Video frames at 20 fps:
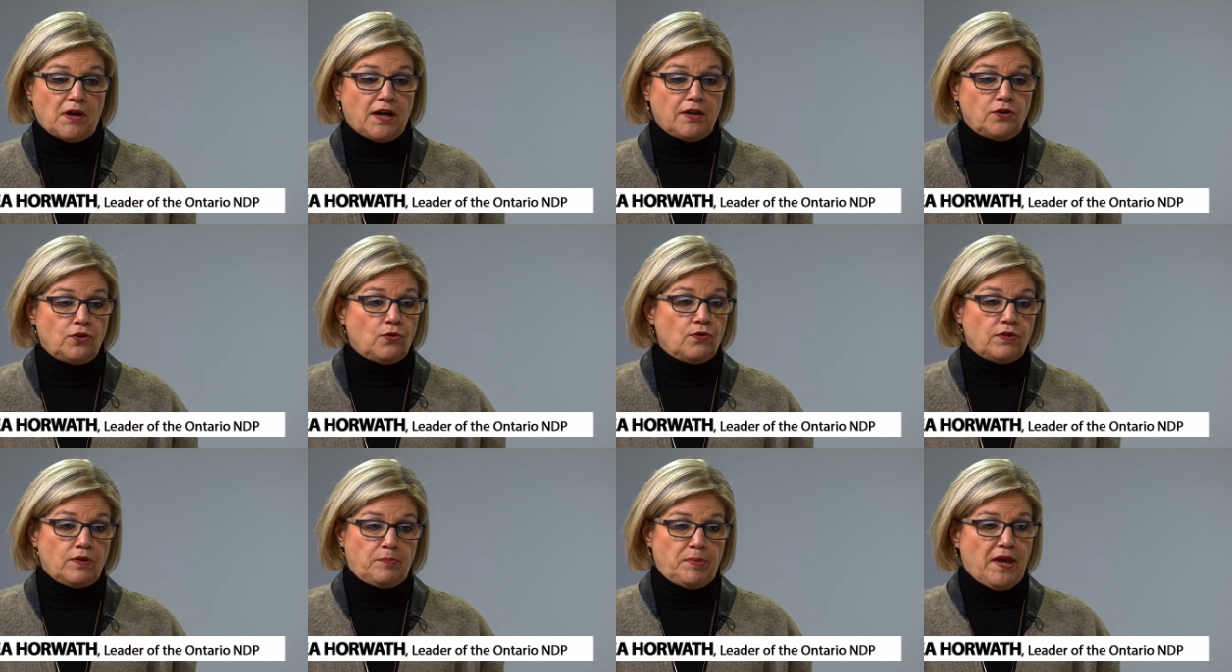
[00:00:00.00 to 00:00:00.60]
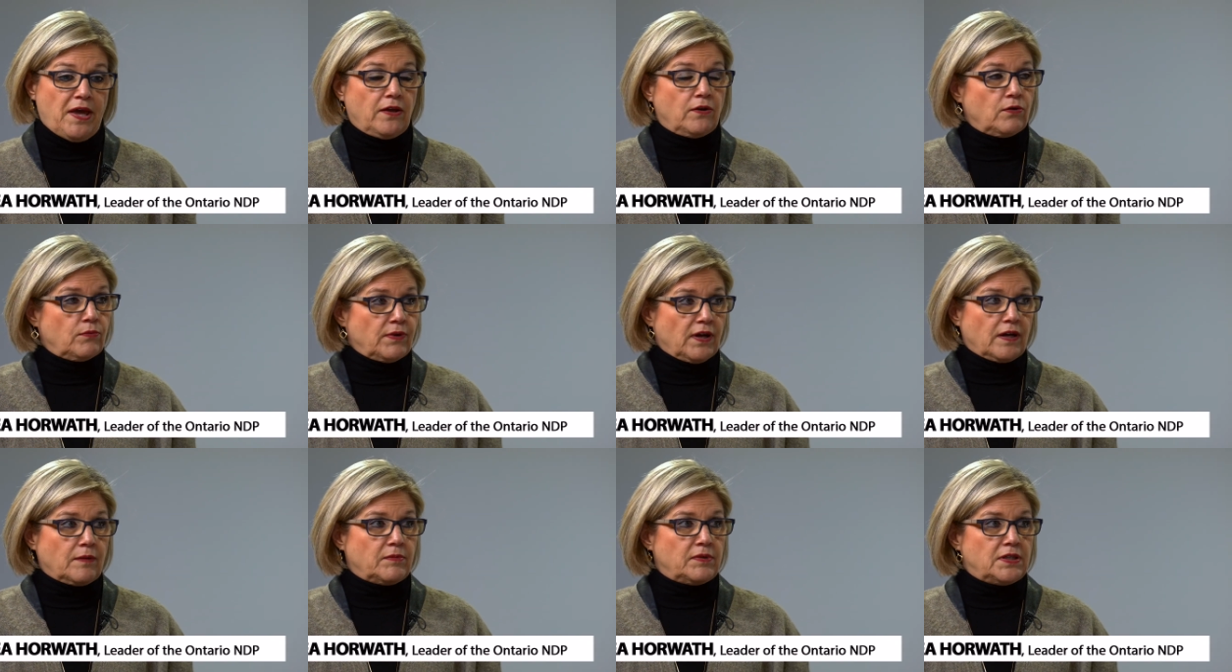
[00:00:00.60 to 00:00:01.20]
I know the panel
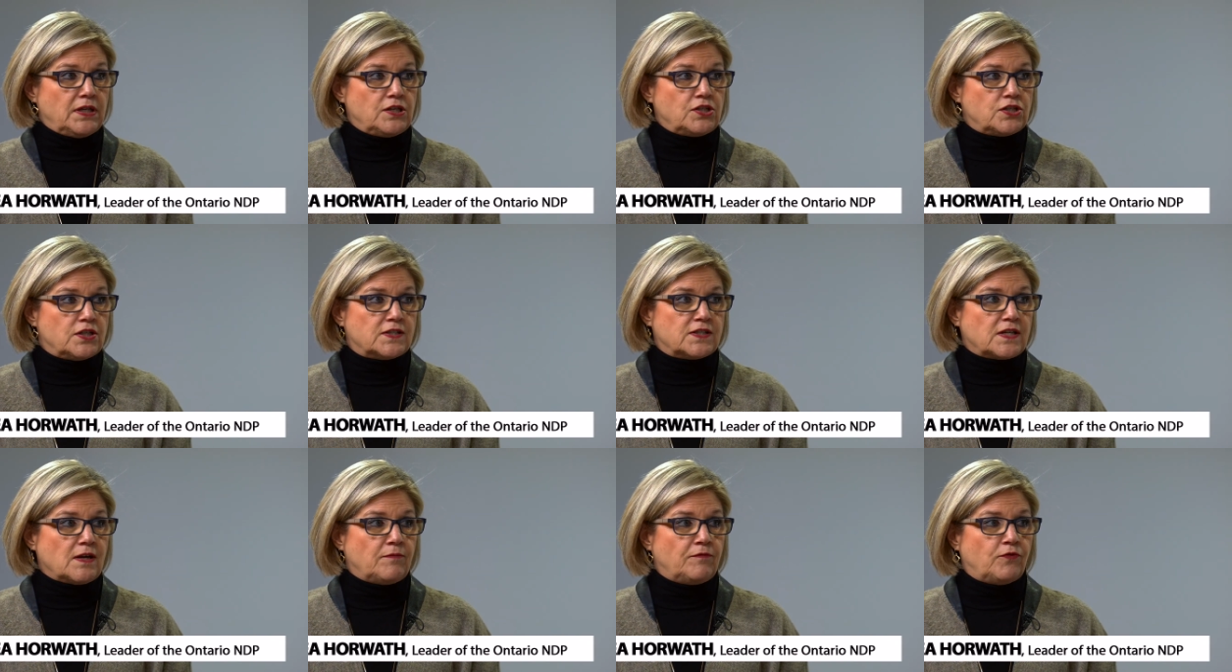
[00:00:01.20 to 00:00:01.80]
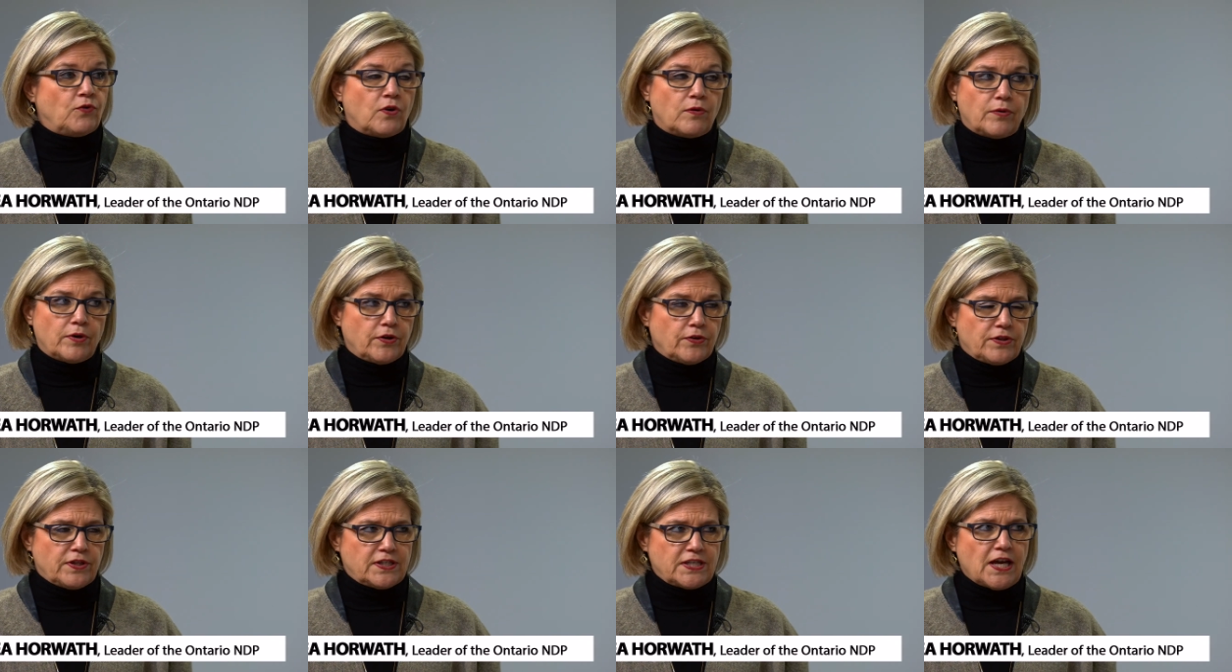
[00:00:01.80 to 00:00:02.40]
recommendation has come forward,
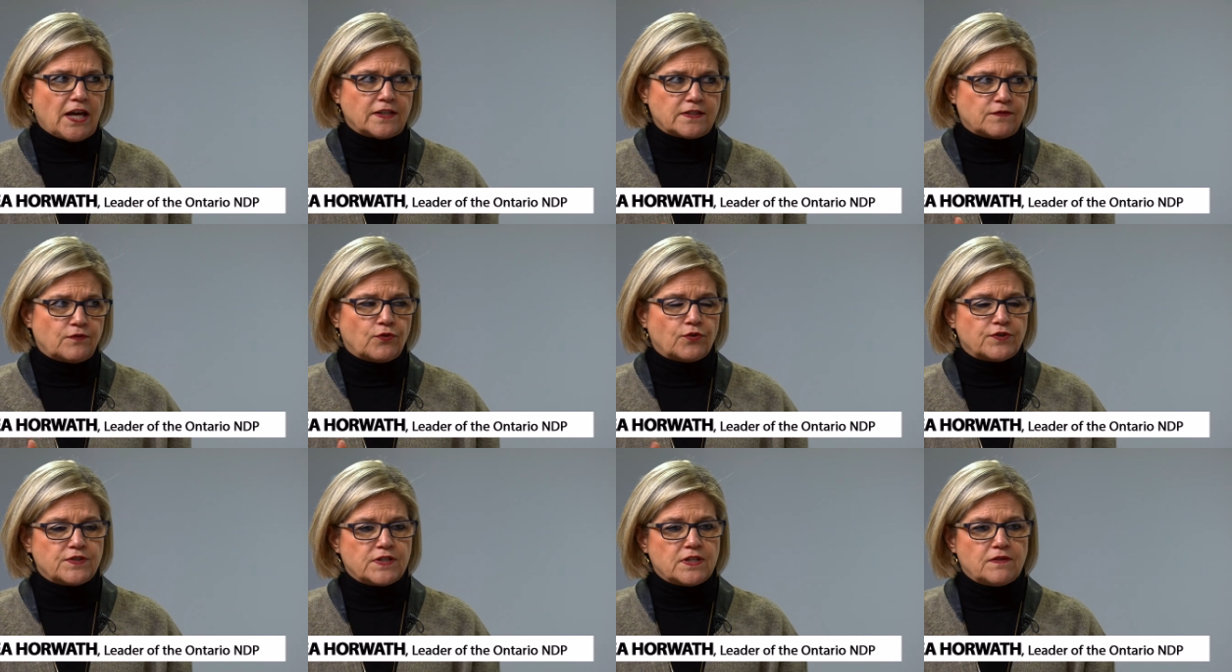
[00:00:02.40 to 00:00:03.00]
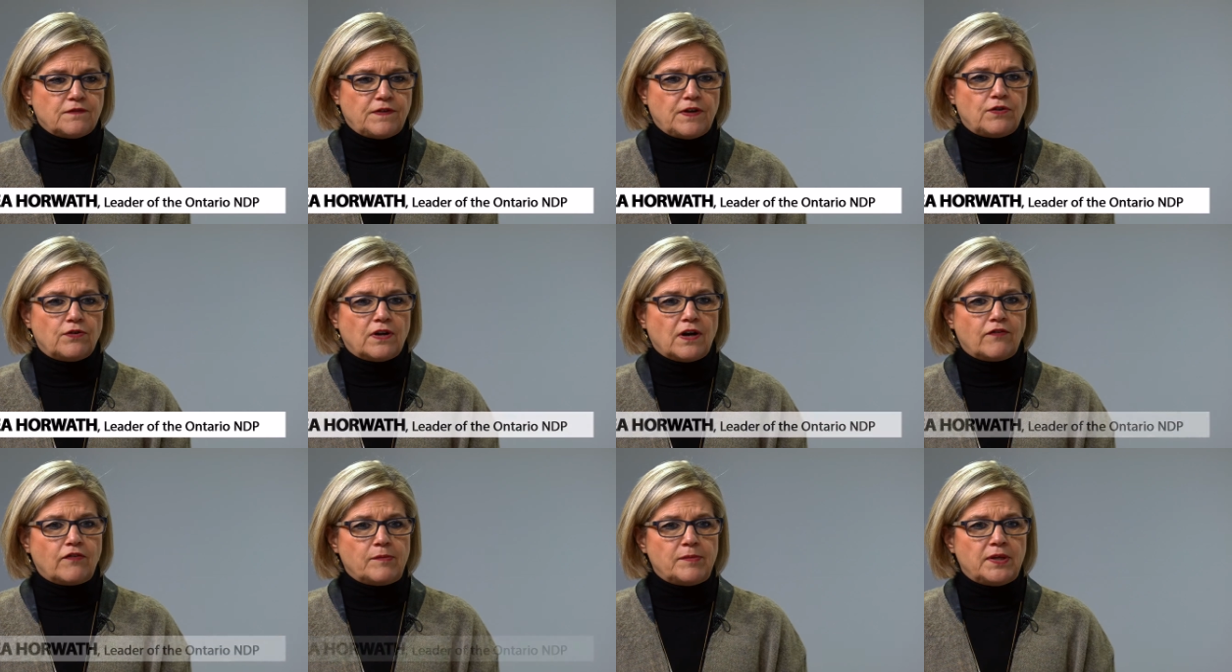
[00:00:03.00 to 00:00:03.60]
or the task force to the federal
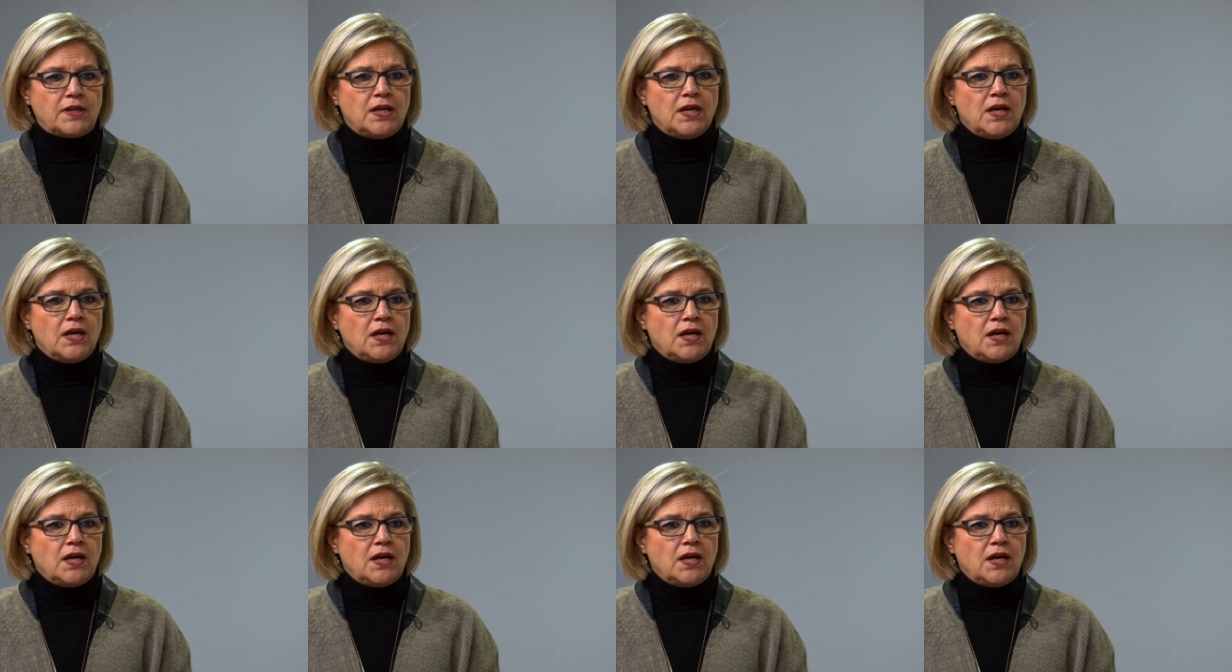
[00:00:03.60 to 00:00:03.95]
government.